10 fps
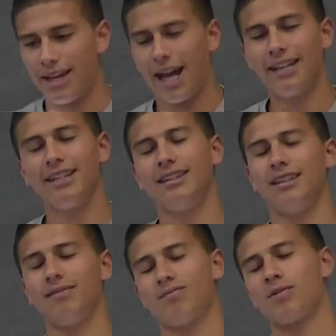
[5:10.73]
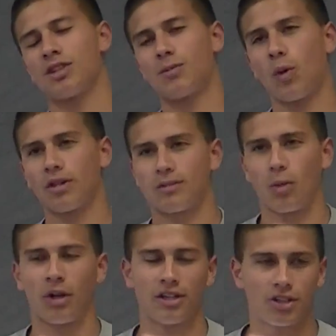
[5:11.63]
I did the sports
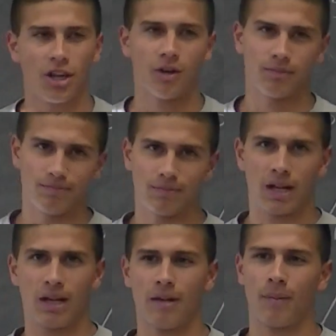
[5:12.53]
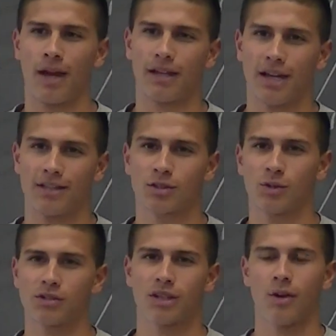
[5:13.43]
morning show at my high
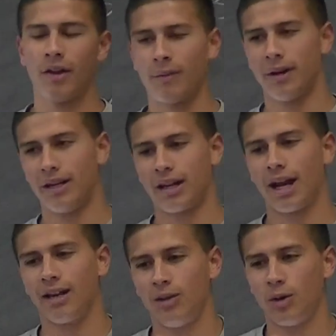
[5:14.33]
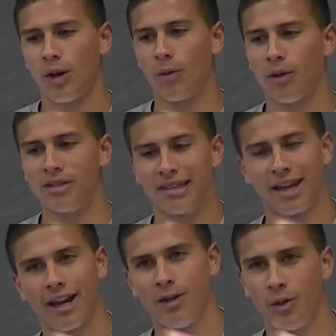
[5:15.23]
school, so everybody kind of knew who I was. They
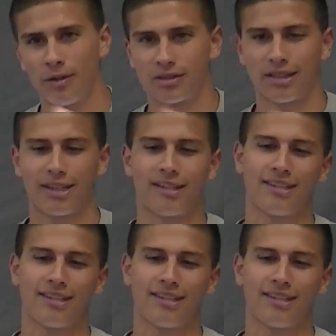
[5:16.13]
kind of knew I was like,